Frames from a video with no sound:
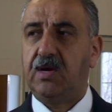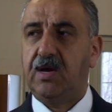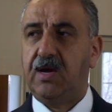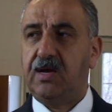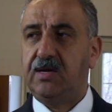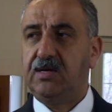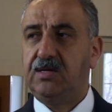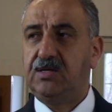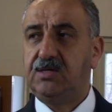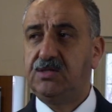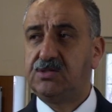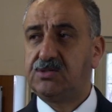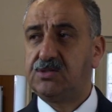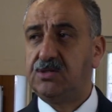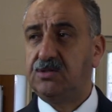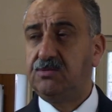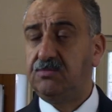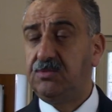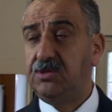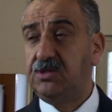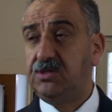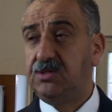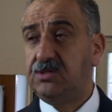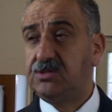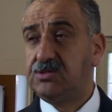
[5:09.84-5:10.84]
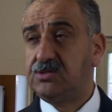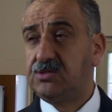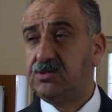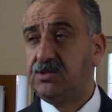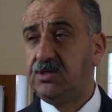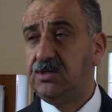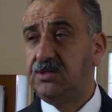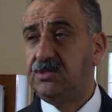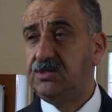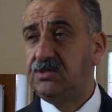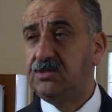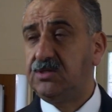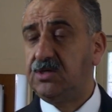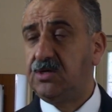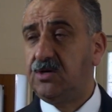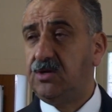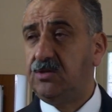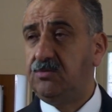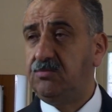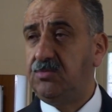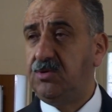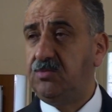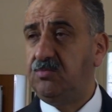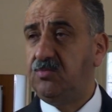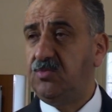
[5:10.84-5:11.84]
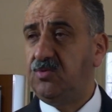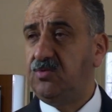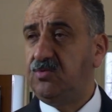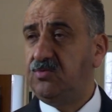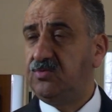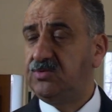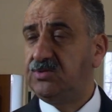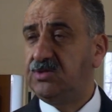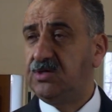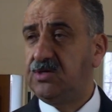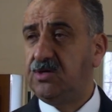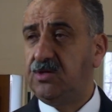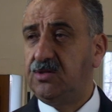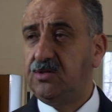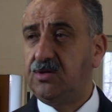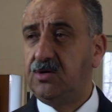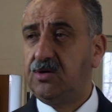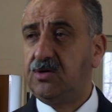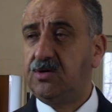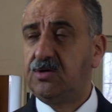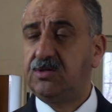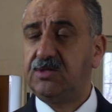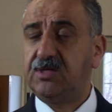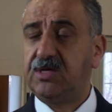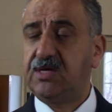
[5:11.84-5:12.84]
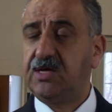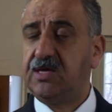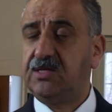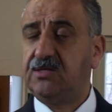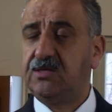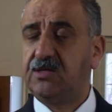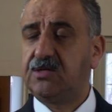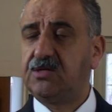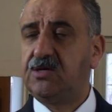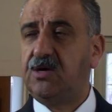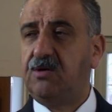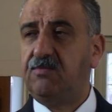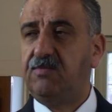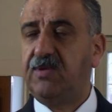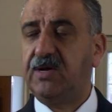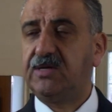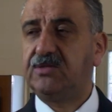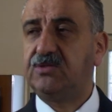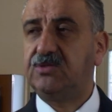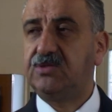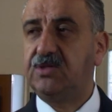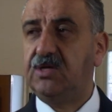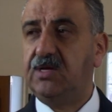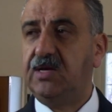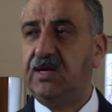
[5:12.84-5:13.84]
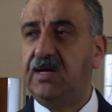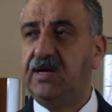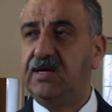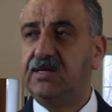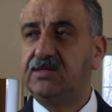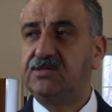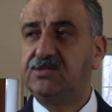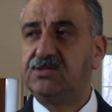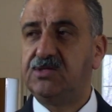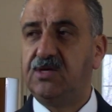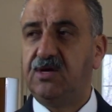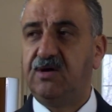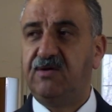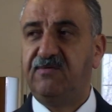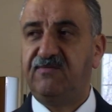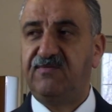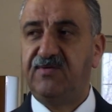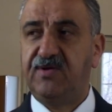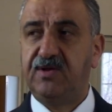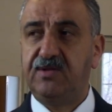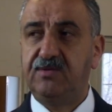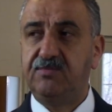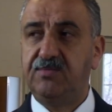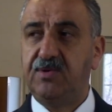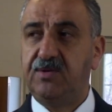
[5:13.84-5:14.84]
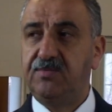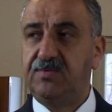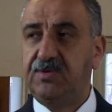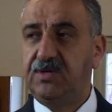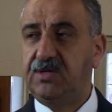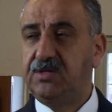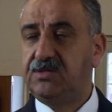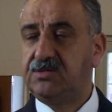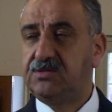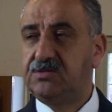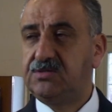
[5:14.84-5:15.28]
And these are going to be dislocated, they're going to be moved, they cannot come back to their lands for maybe